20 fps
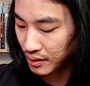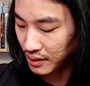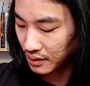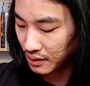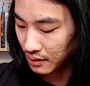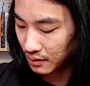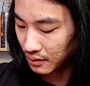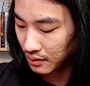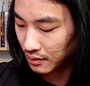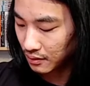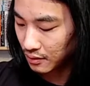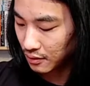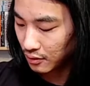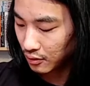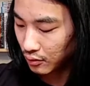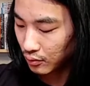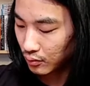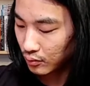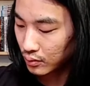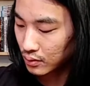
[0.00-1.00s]
picking the
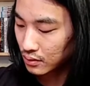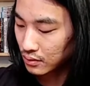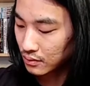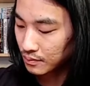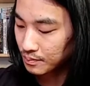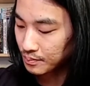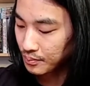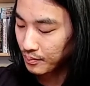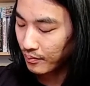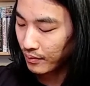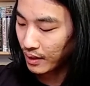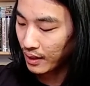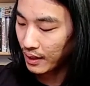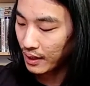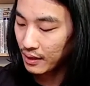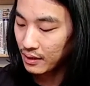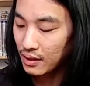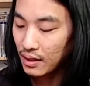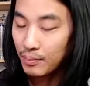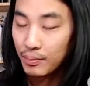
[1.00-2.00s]
note, will
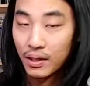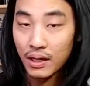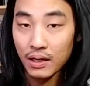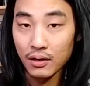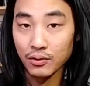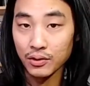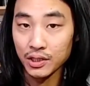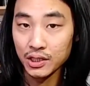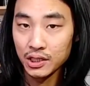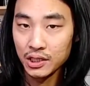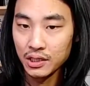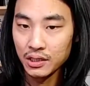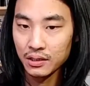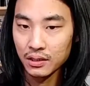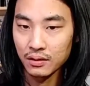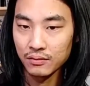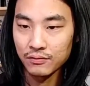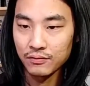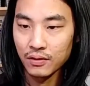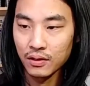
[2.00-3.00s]
end up out
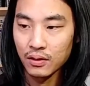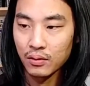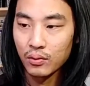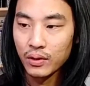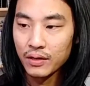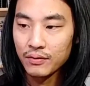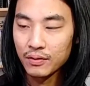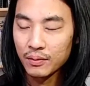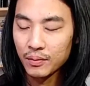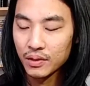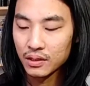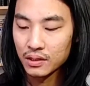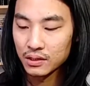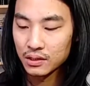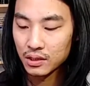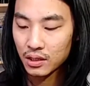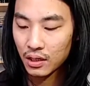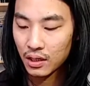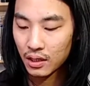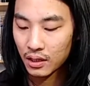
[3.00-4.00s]
here, far away from the
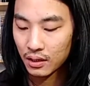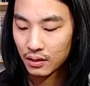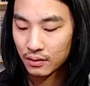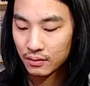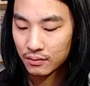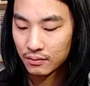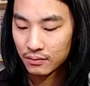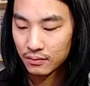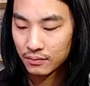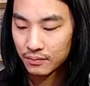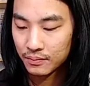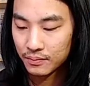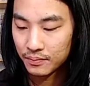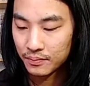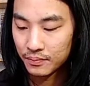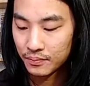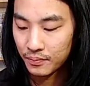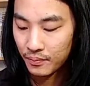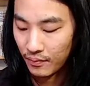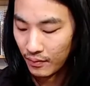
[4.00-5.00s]
guitar.
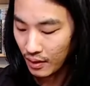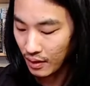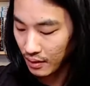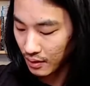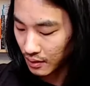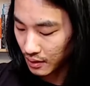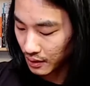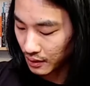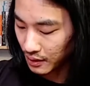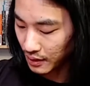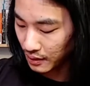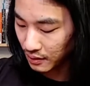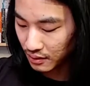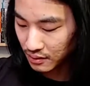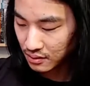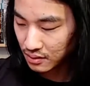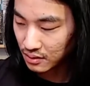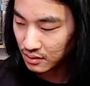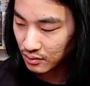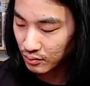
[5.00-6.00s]
Again,
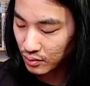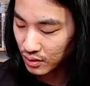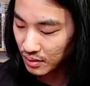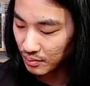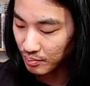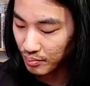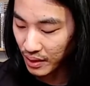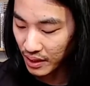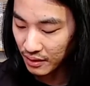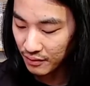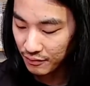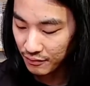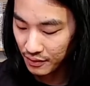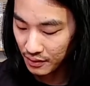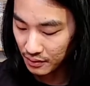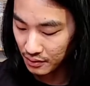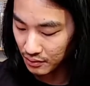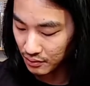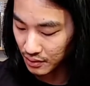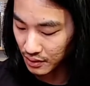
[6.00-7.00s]
this doesn't really
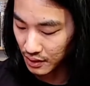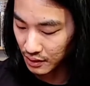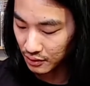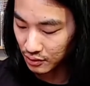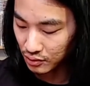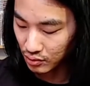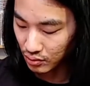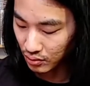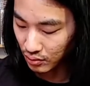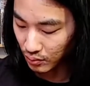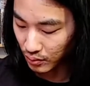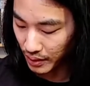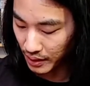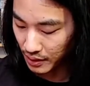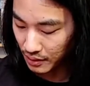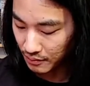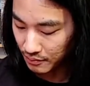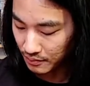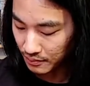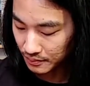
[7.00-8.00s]
benefit you in any sort of
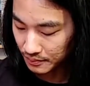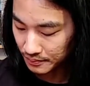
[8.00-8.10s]
way,